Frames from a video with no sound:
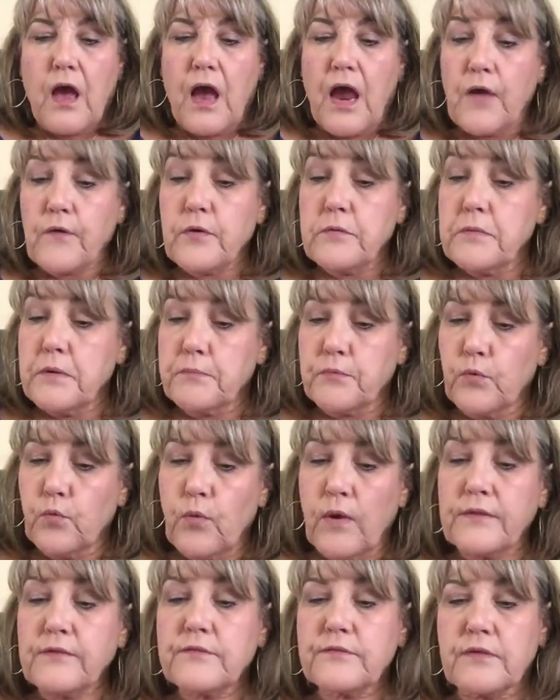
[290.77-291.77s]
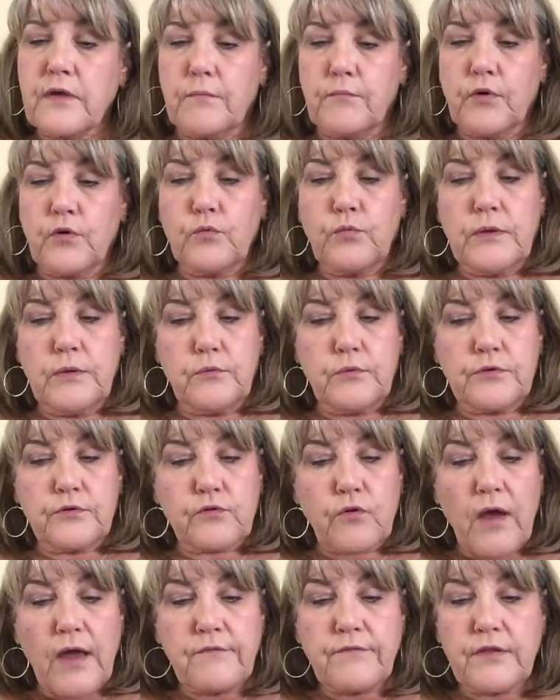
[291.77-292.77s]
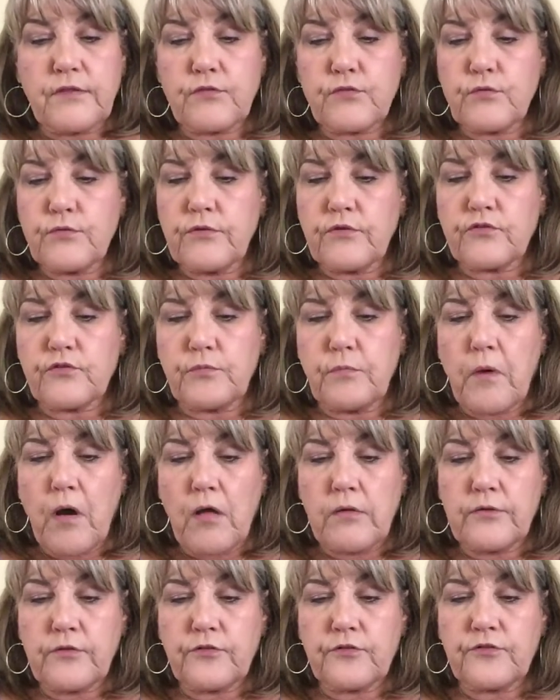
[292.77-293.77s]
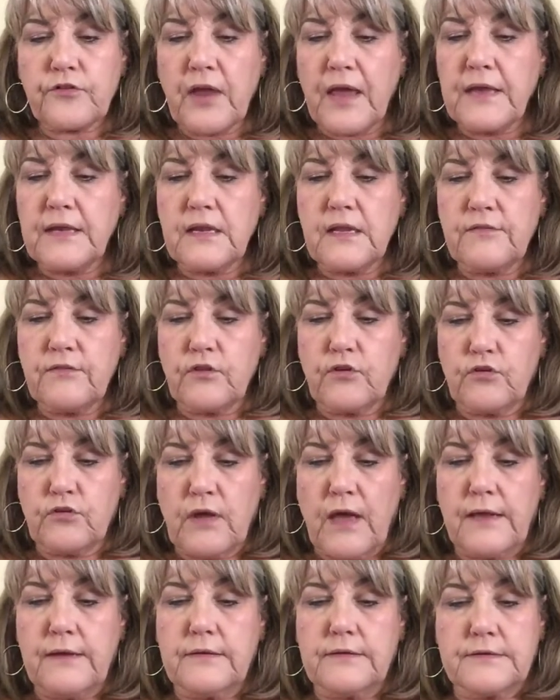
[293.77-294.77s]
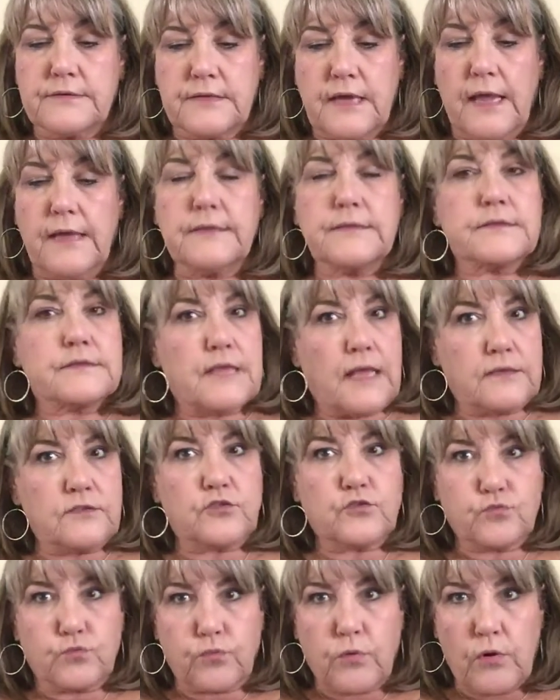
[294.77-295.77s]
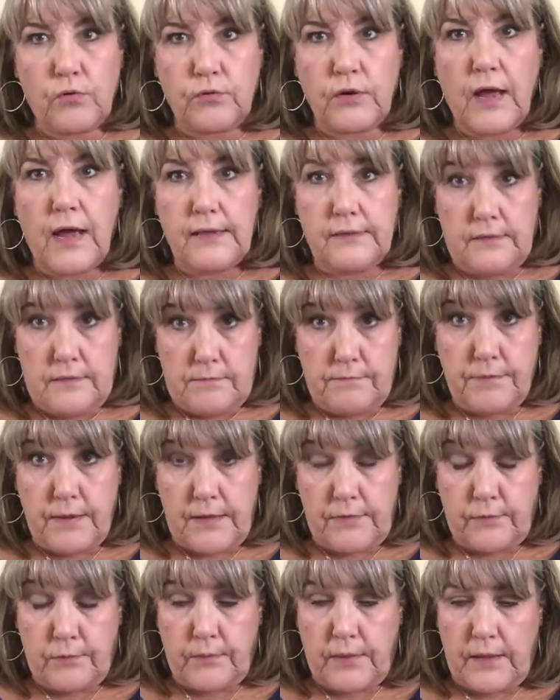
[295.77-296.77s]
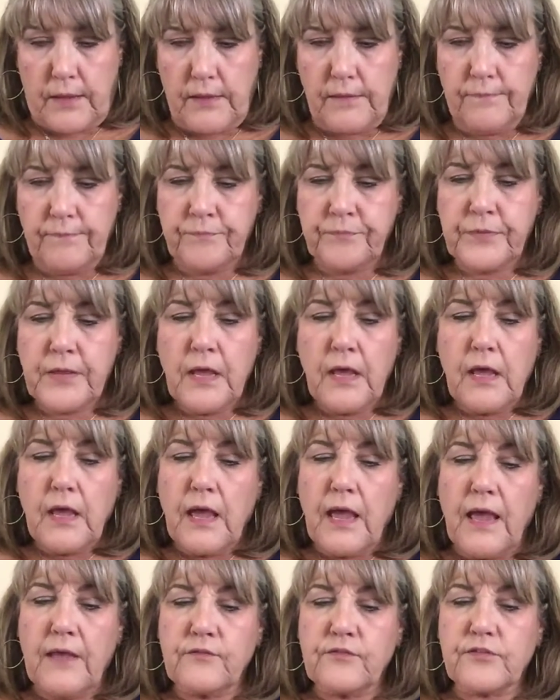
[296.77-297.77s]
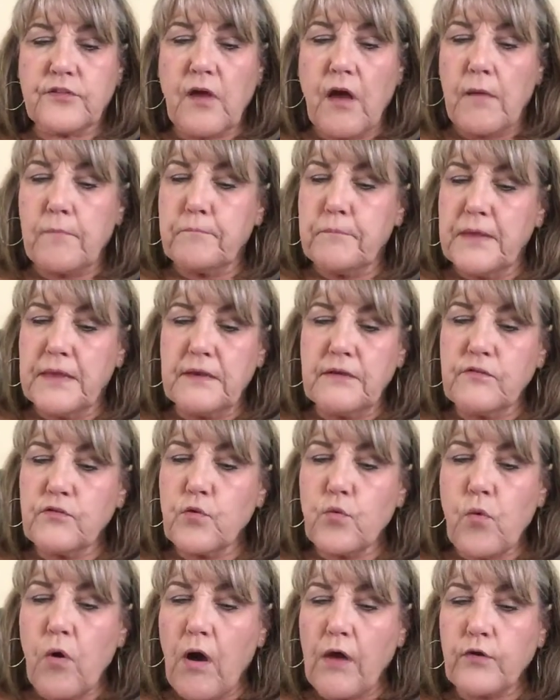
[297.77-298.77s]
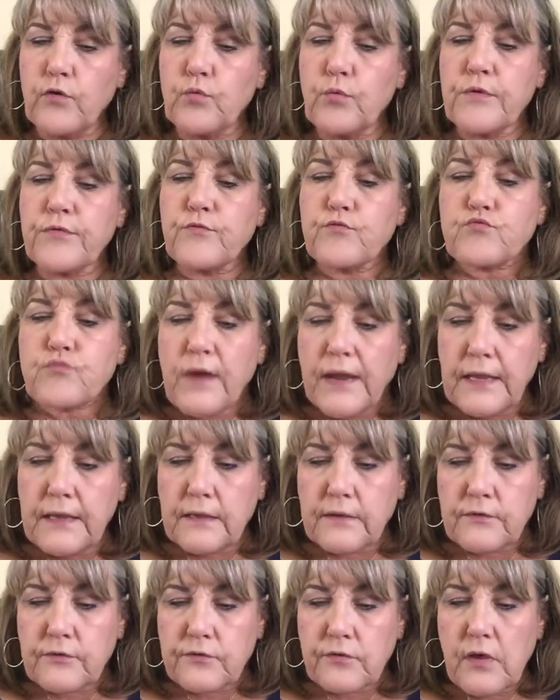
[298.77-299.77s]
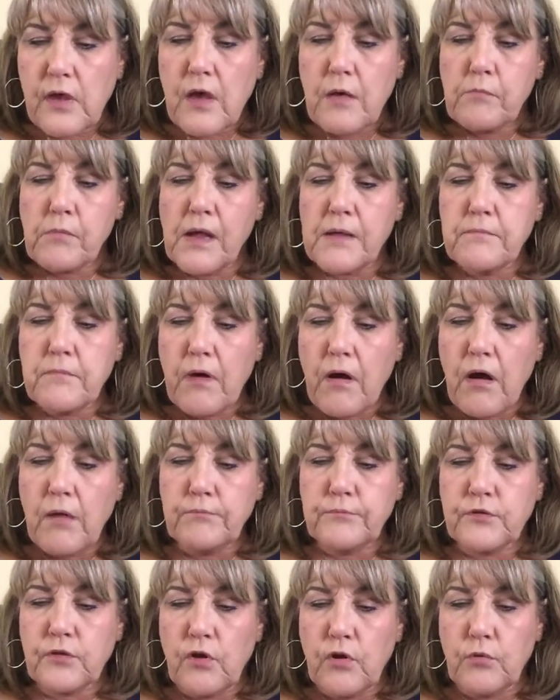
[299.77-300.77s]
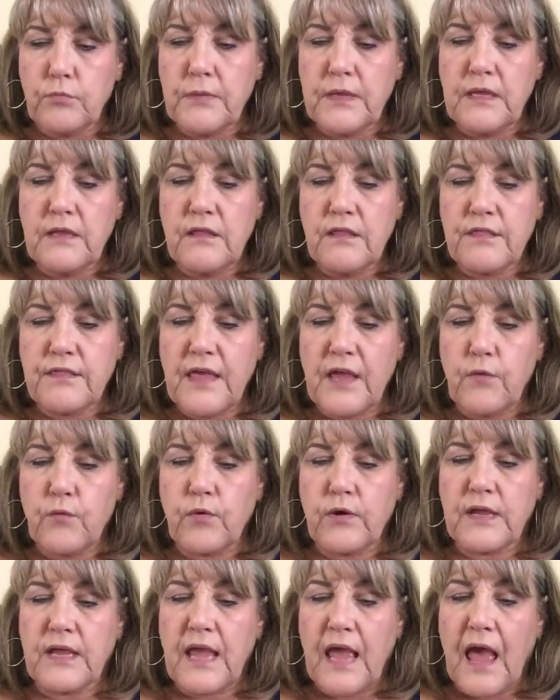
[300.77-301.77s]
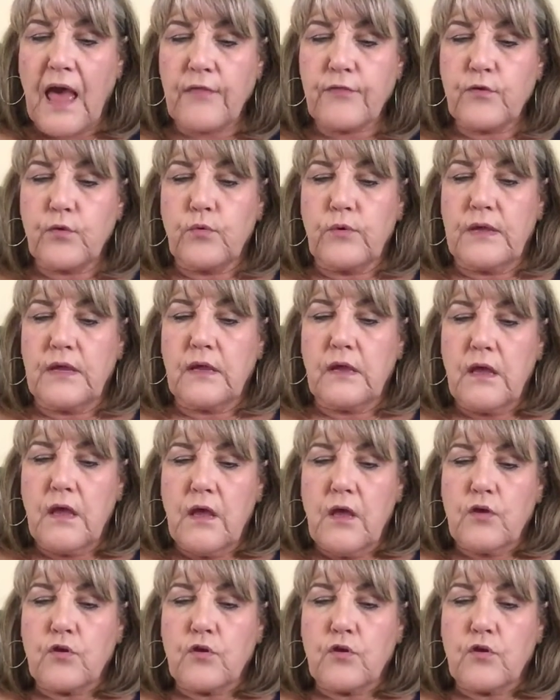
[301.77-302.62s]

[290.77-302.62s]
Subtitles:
I remember one summer we were driving through the smallest state in the United States, that's Rhode Island, by the way, and saw men in the water with rakes. My mom told me they were gathering